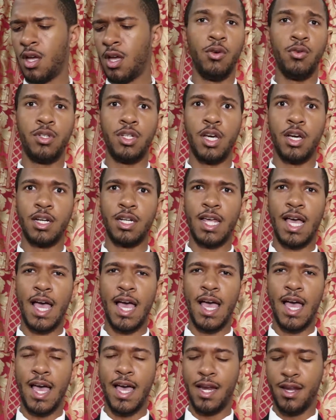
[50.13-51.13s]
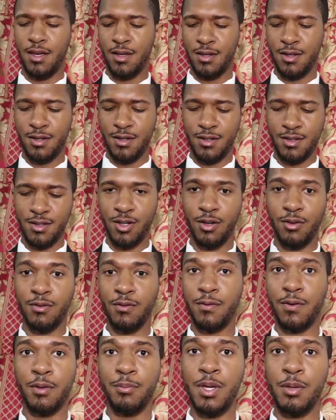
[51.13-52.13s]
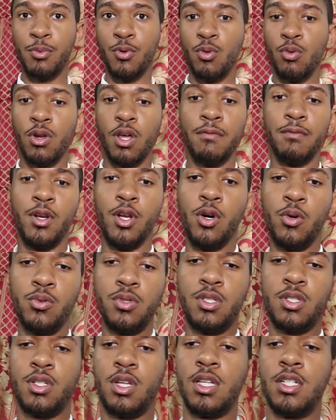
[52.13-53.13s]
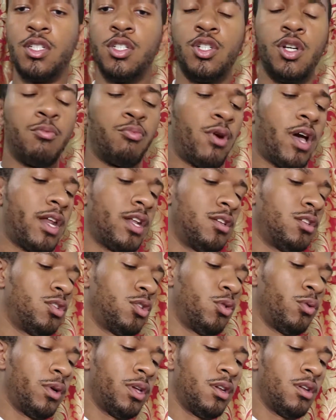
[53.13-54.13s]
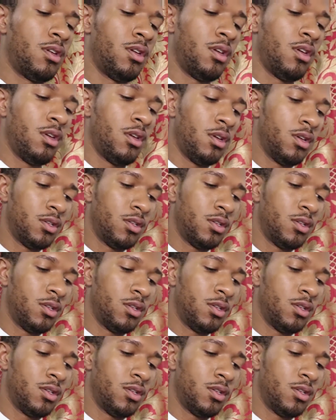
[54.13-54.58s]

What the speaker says: A little tongue tied. So for the people who love notes, let's jump right into it.